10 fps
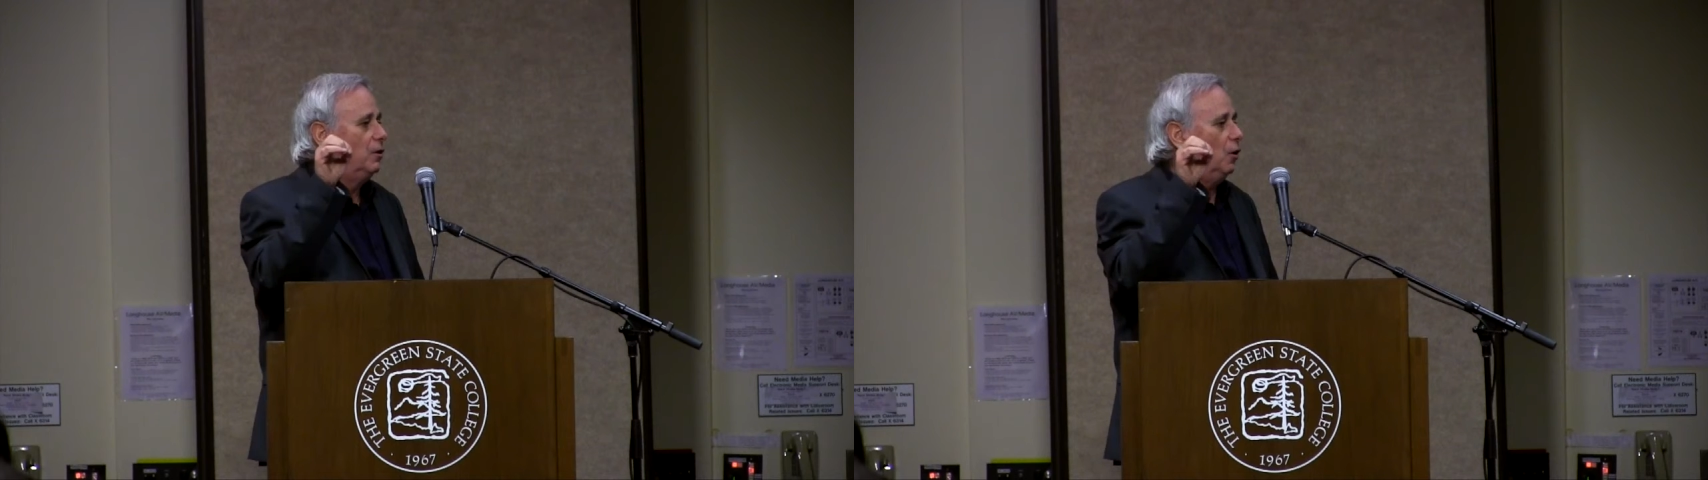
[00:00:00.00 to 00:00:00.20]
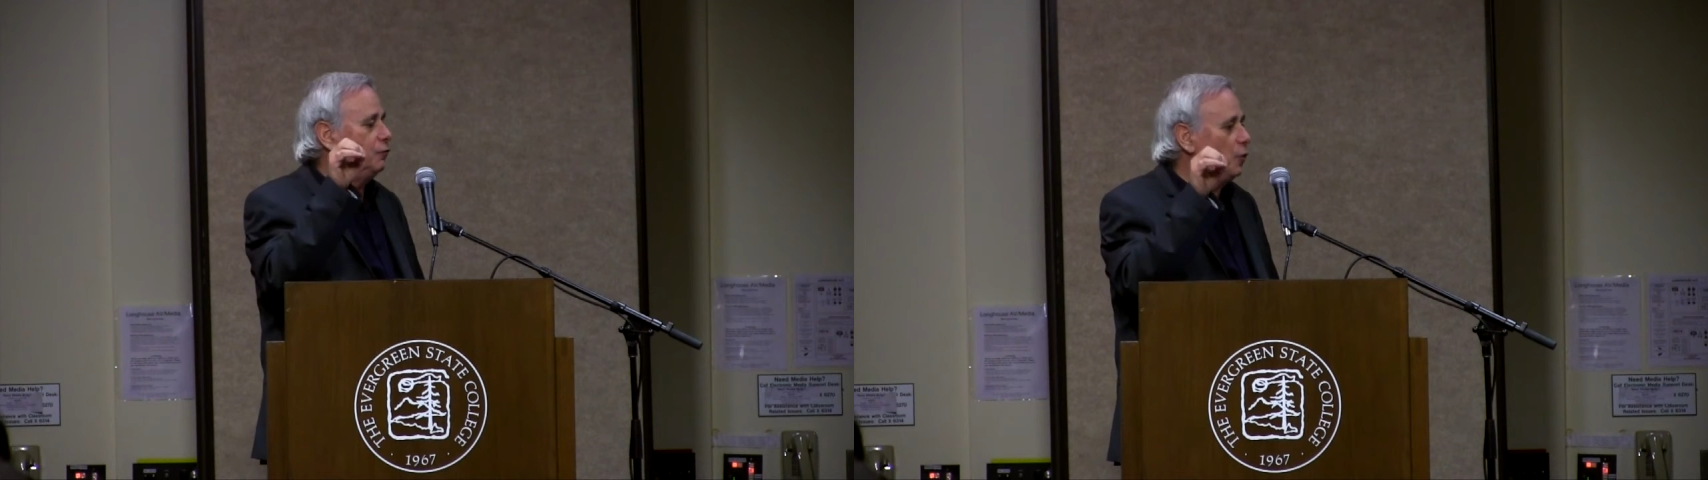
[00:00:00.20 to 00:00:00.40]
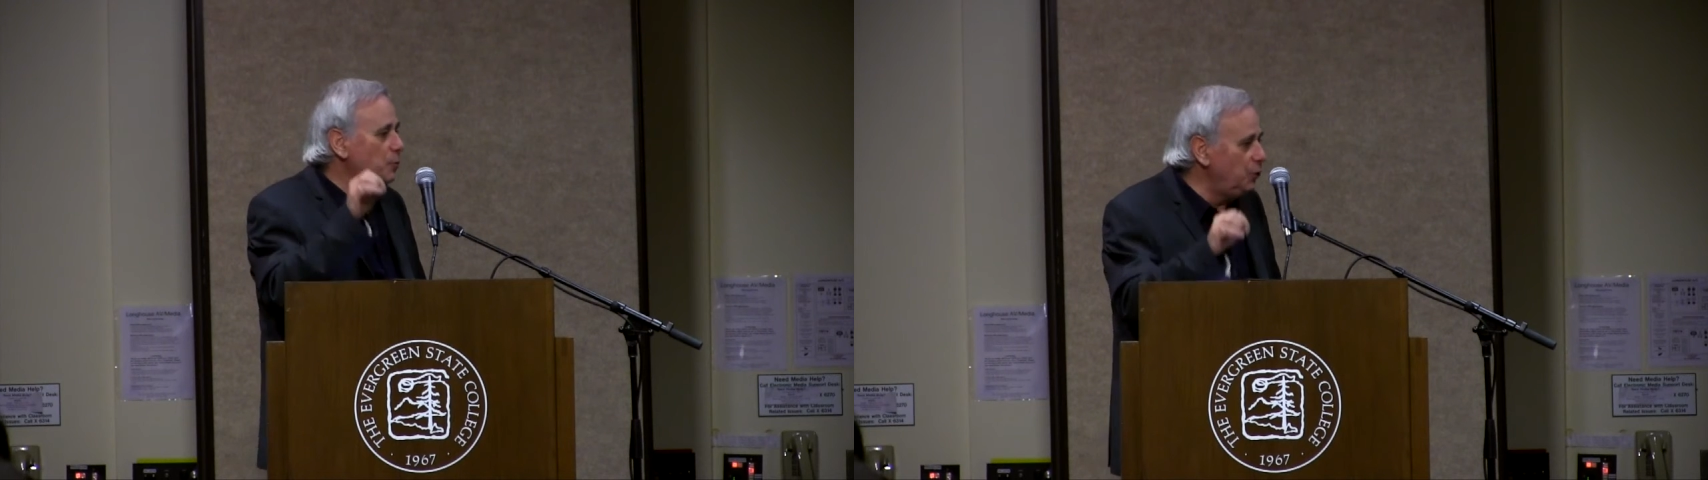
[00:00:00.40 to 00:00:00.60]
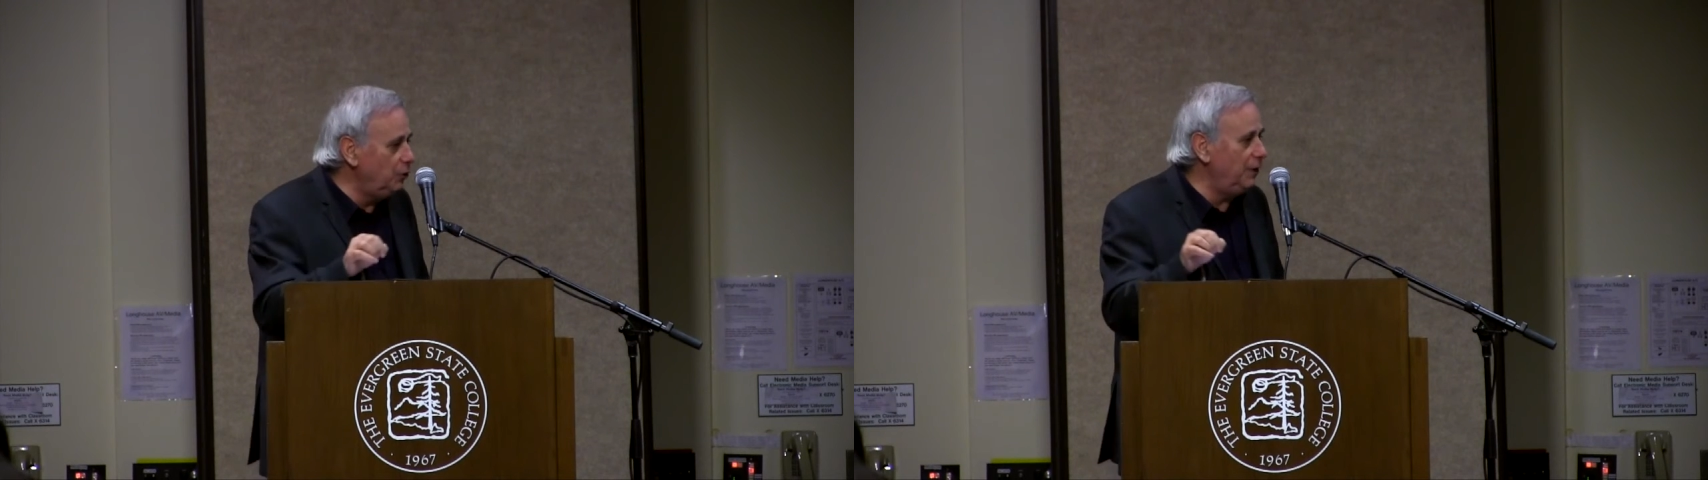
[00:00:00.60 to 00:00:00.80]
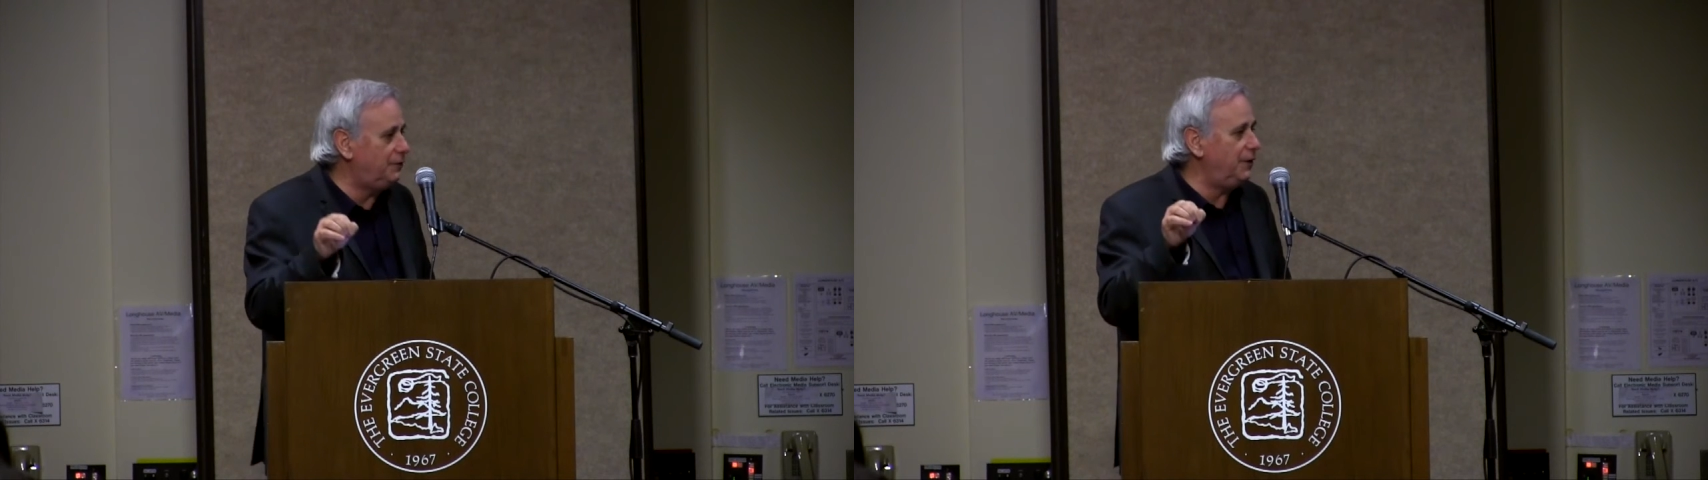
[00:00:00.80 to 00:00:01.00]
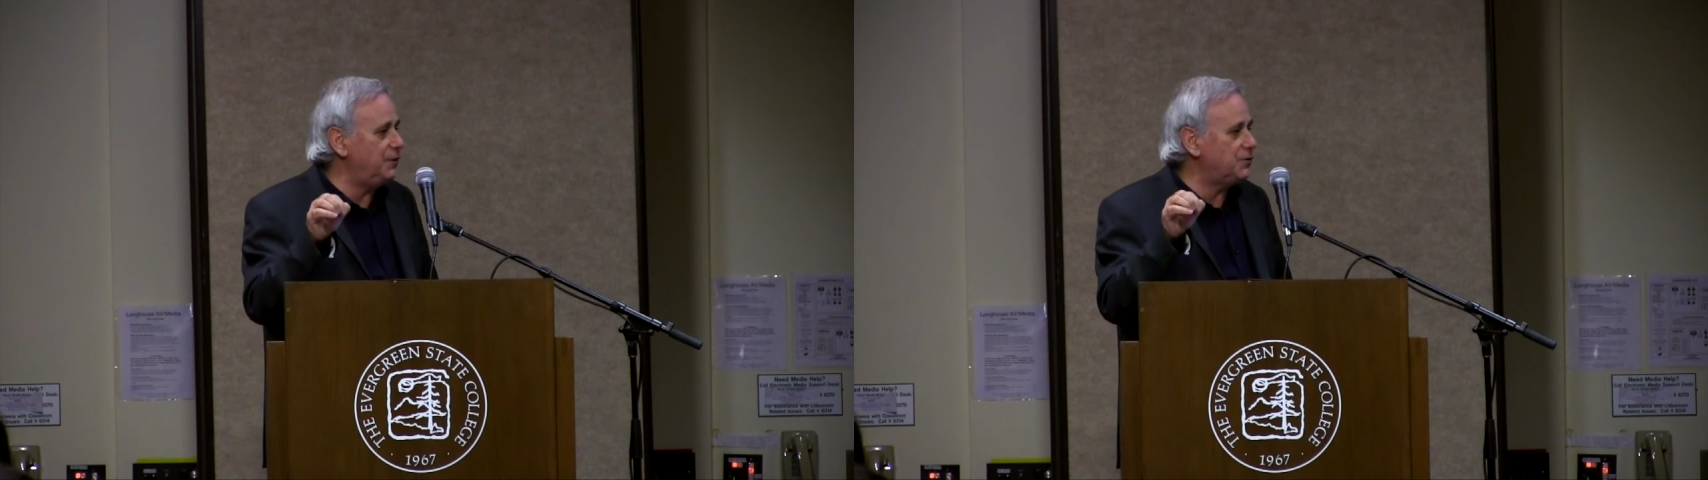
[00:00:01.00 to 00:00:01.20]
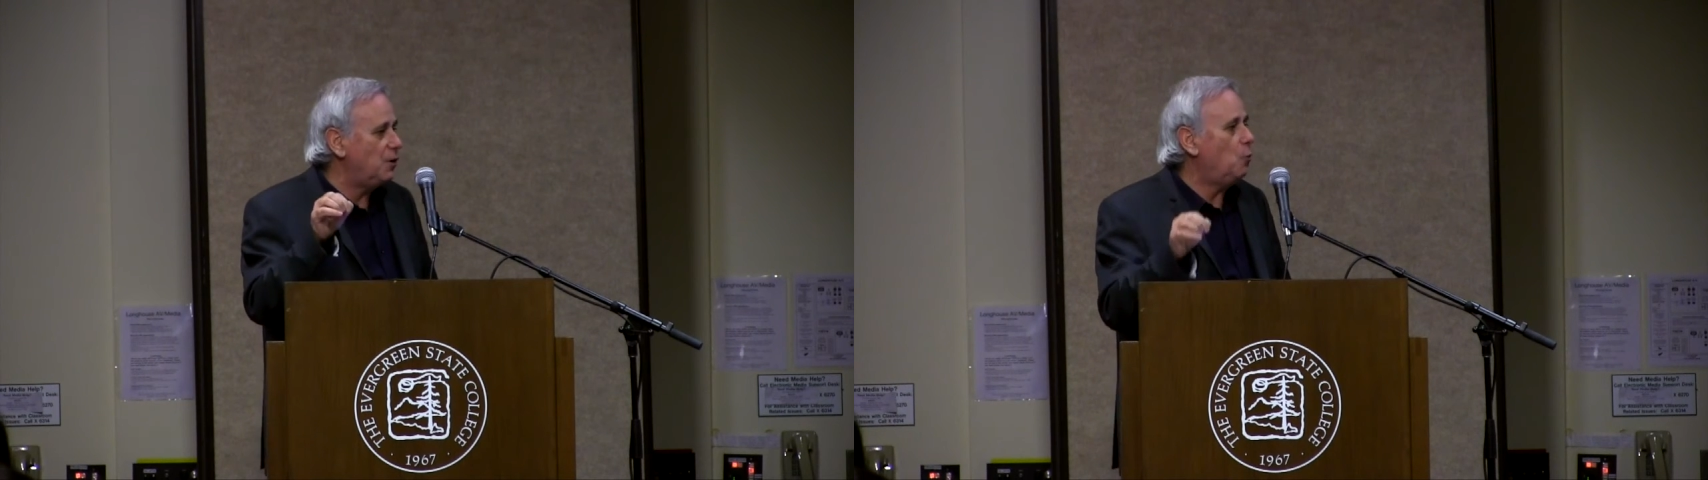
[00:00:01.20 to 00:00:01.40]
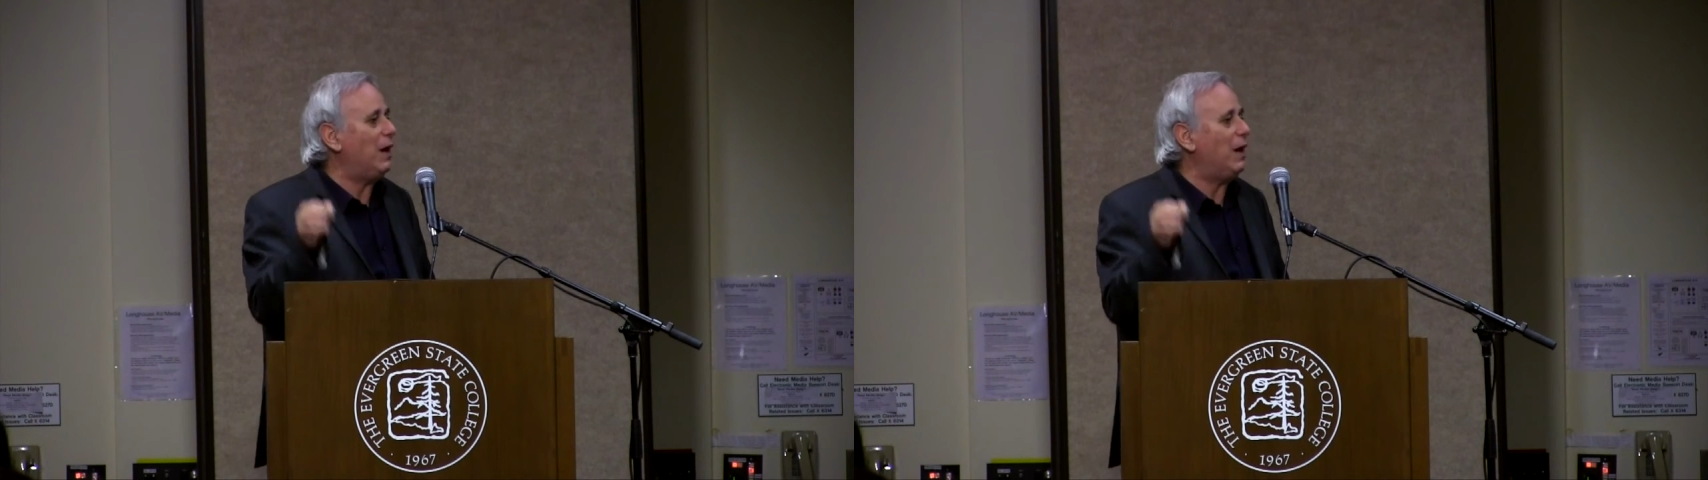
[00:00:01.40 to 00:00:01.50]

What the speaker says: of communities,